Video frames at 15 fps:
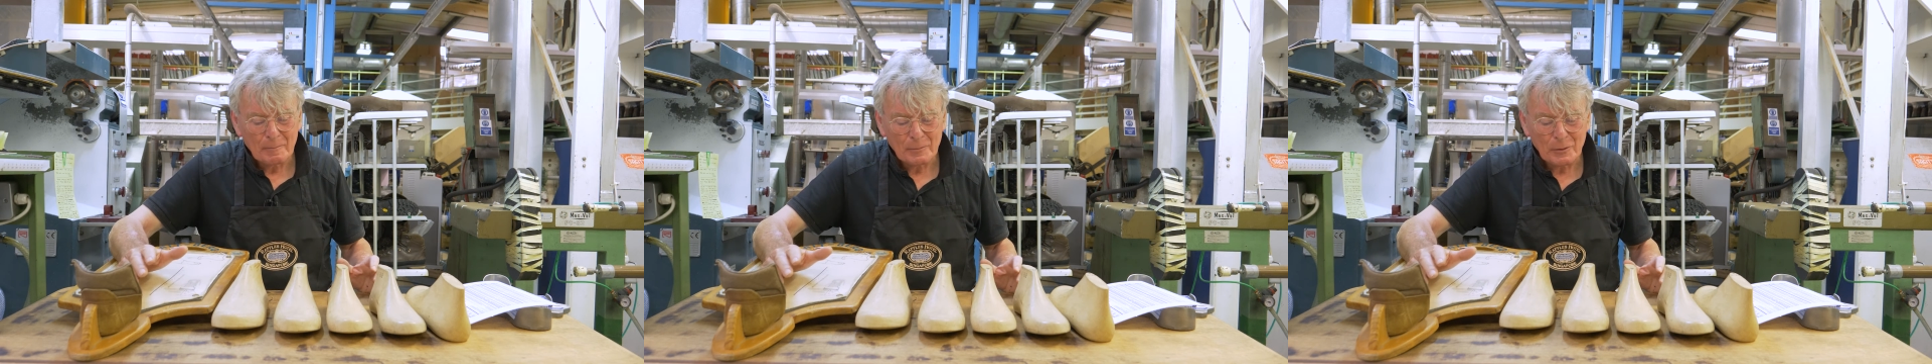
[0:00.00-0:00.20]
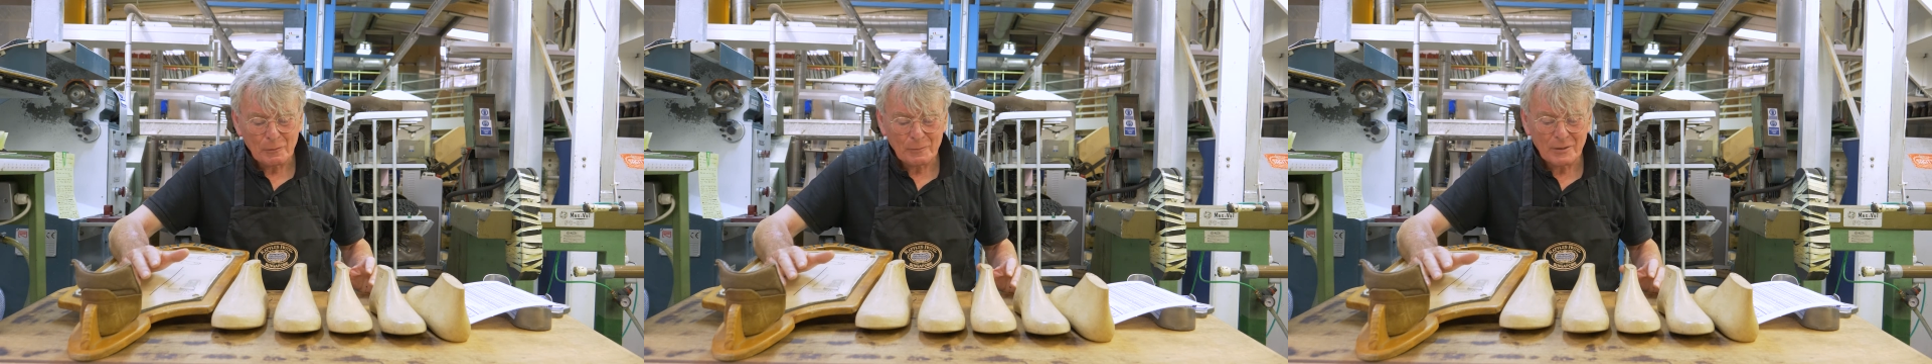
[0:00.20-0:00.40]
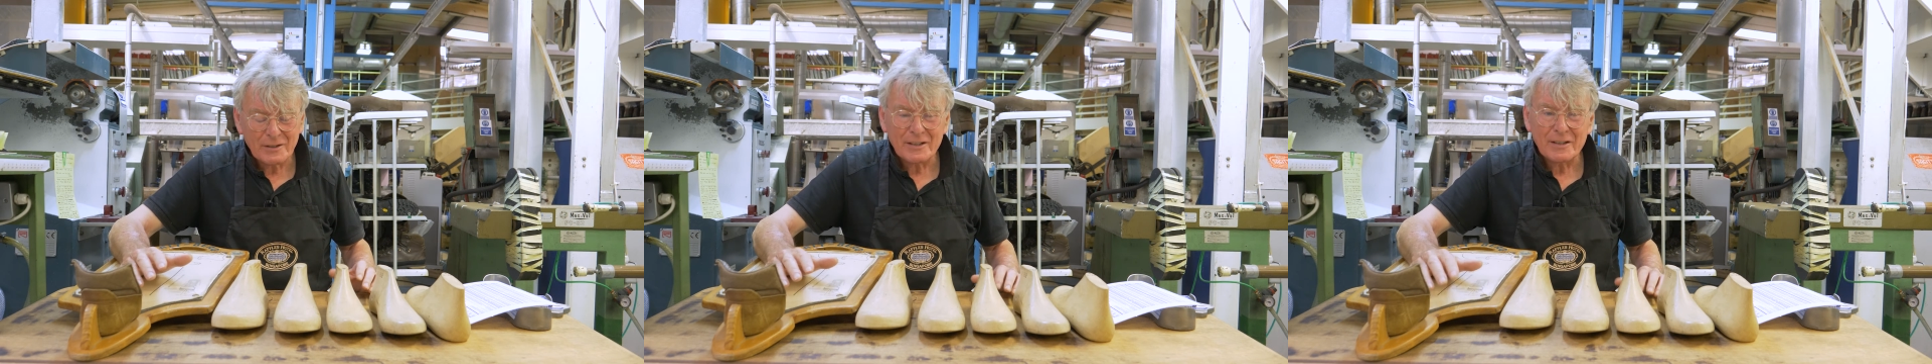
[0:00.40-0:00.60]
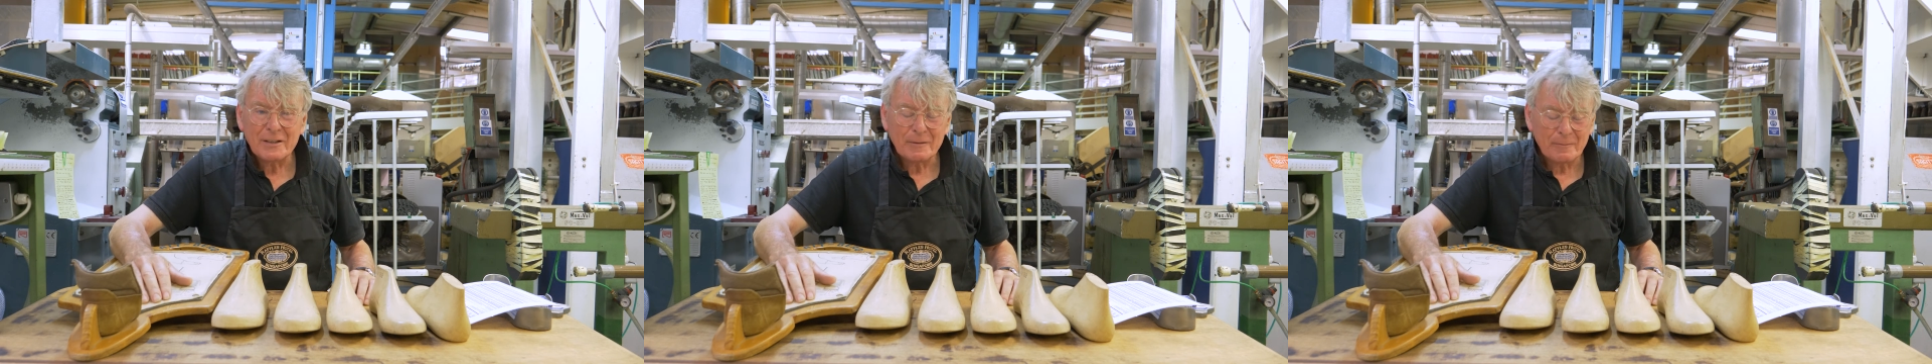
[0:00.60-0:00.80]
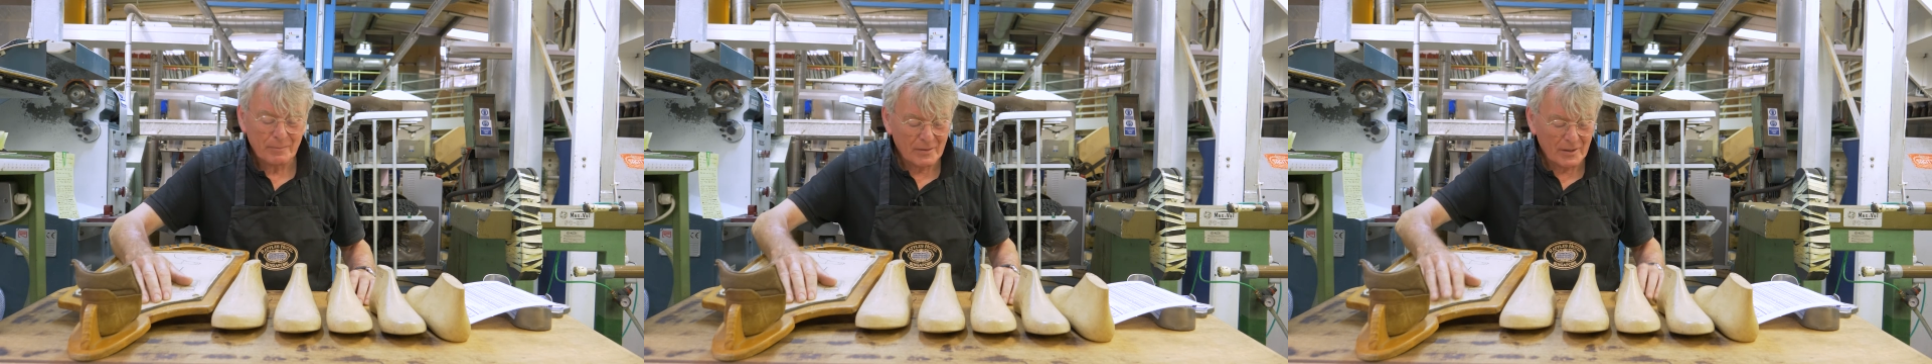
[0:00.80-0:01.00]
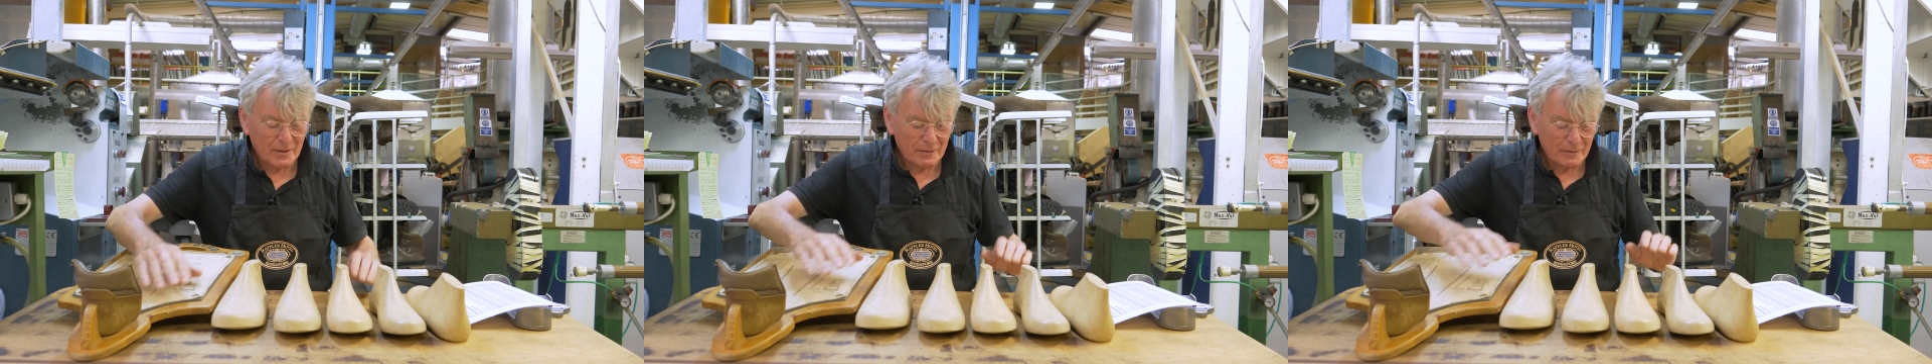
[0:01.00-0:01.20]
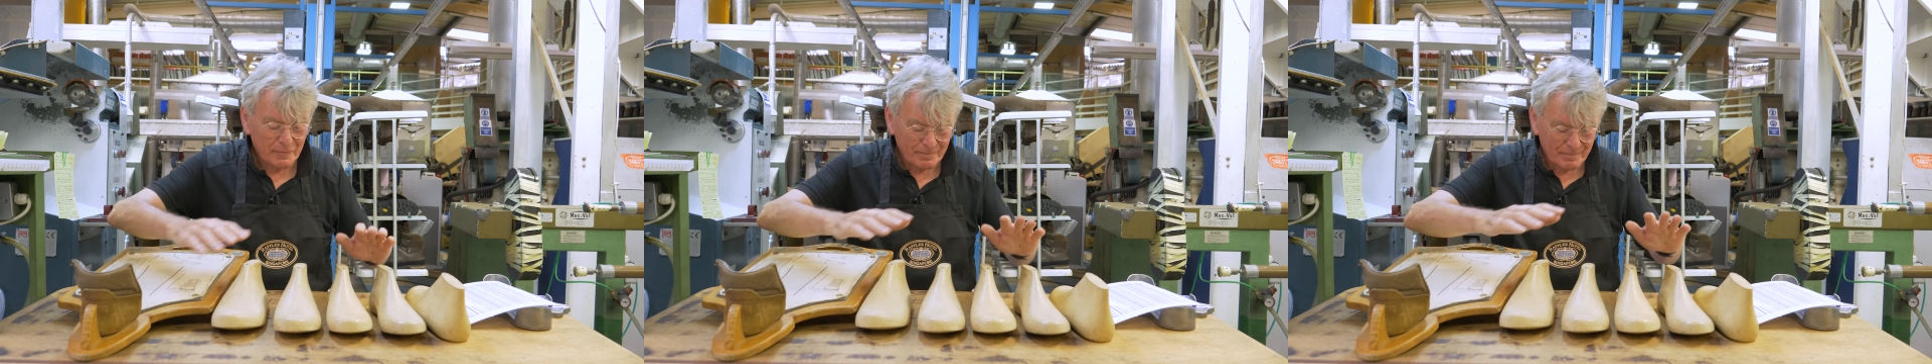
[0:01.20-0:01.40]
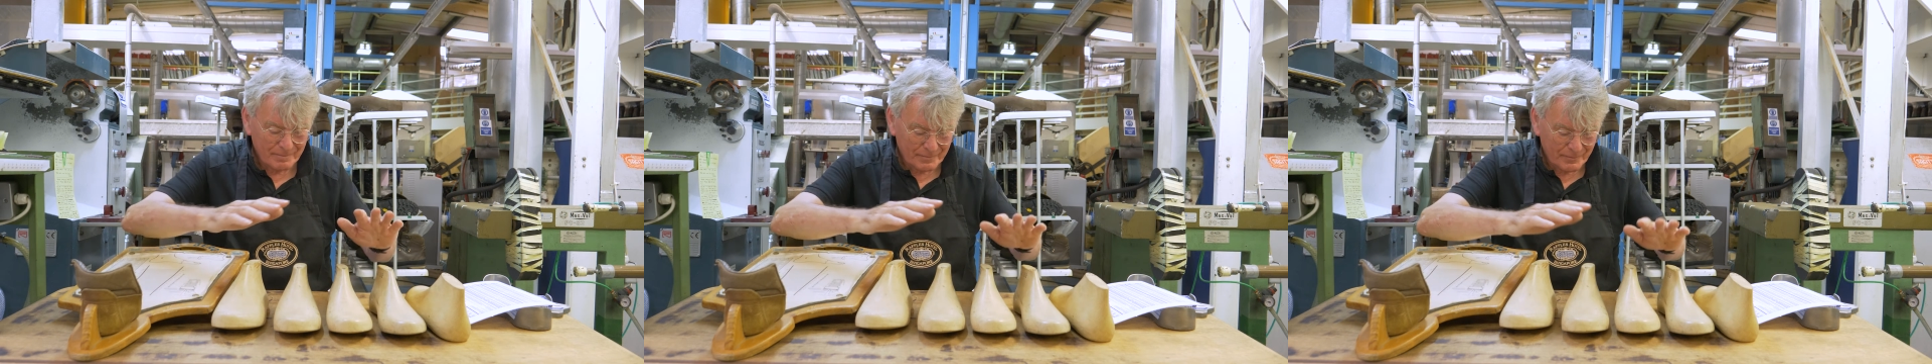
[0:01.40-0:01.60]
but we did, and
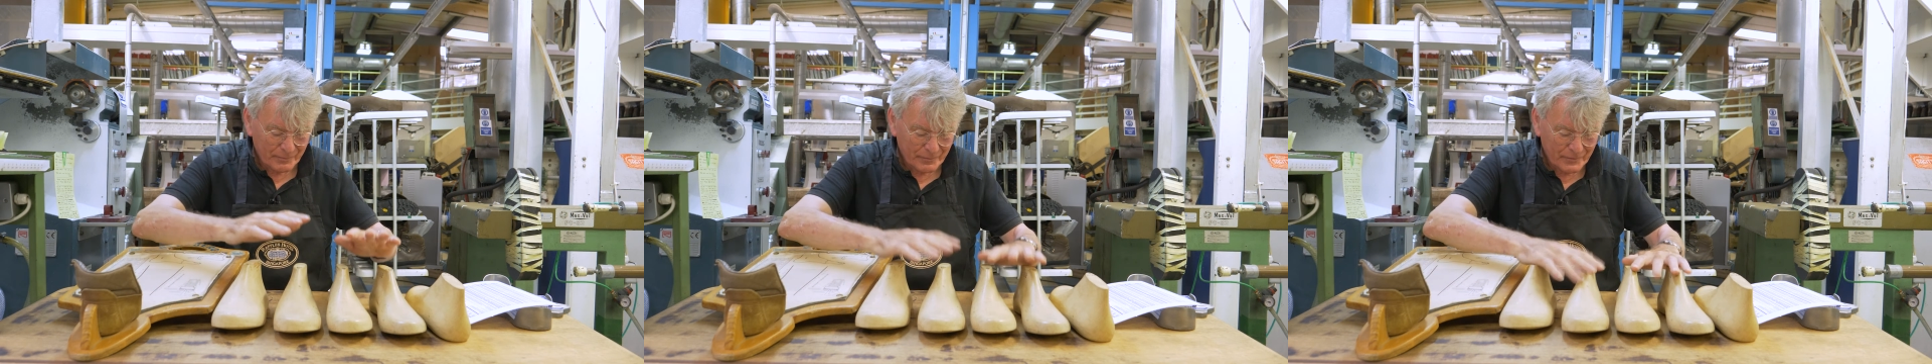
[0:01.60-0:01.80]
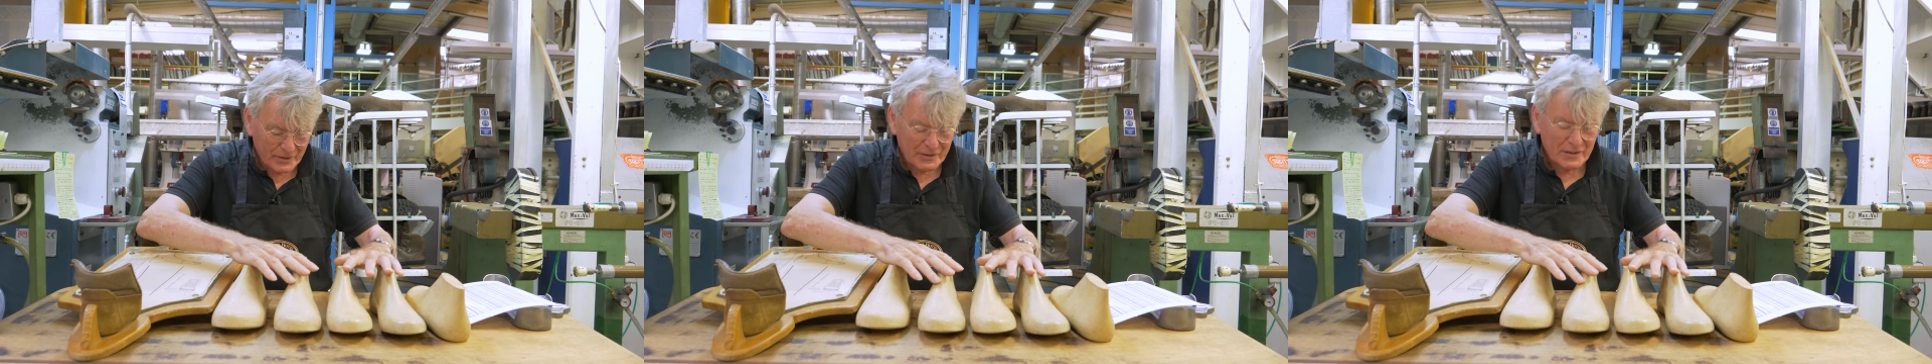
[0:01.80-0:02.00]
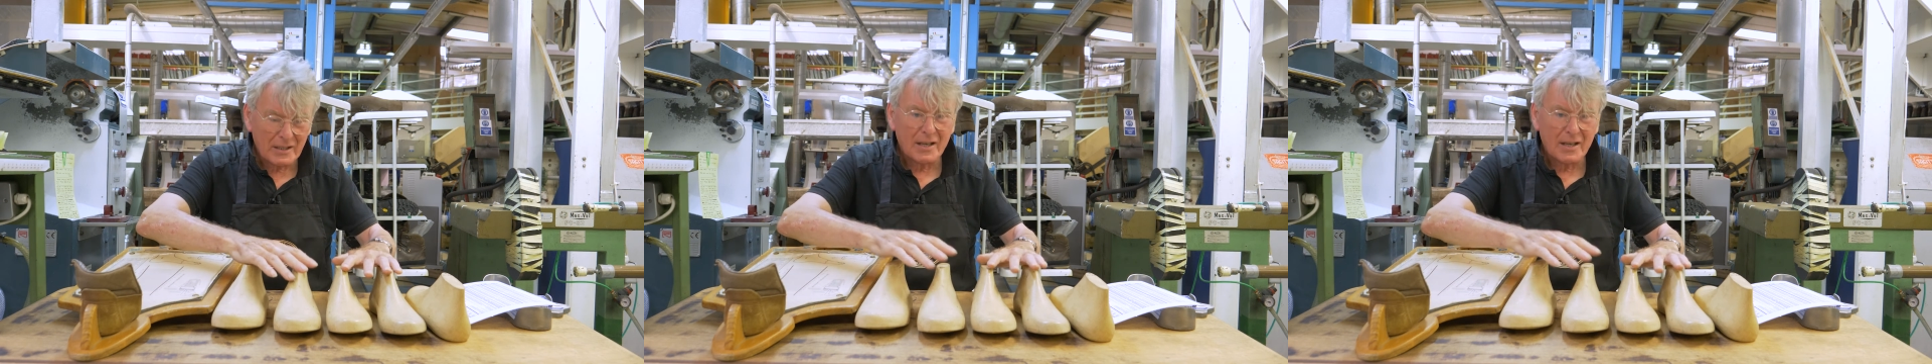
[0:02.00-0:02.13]
this